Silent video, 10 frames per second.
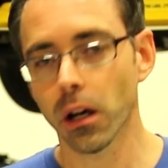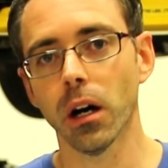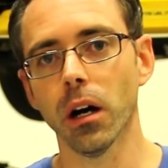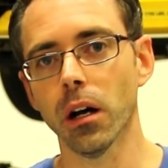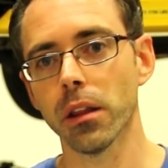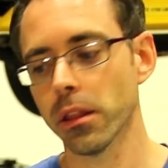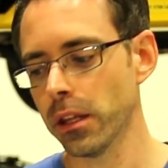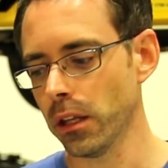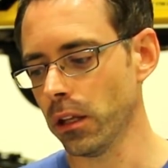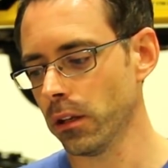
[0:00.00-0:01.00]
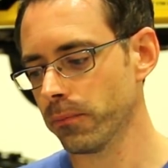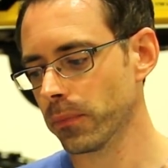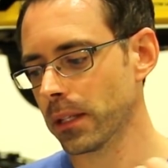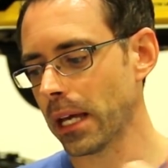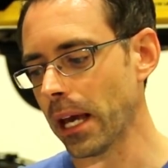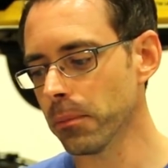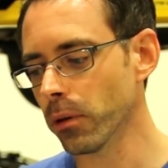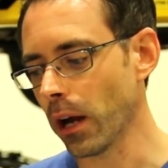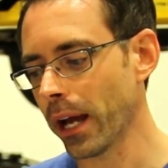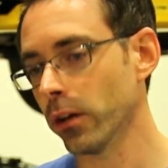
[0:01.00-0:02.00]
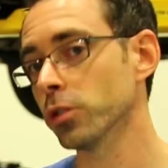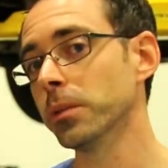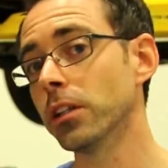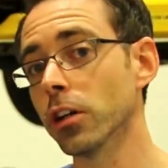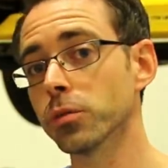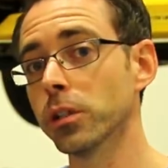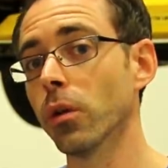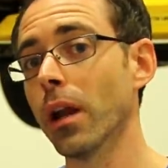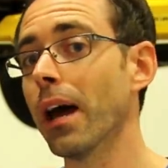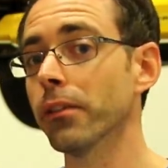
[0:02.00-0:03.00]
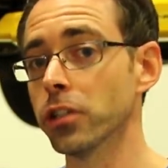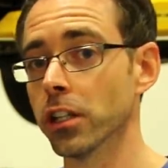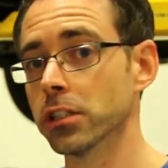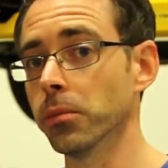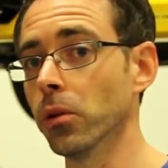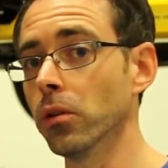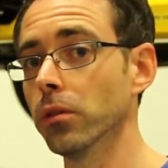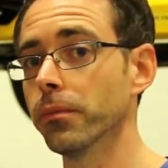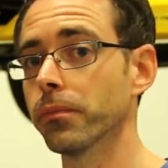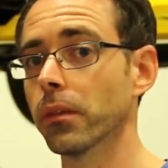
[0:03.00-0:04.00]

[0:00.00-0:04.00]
the camber angles, because we don't have adjustable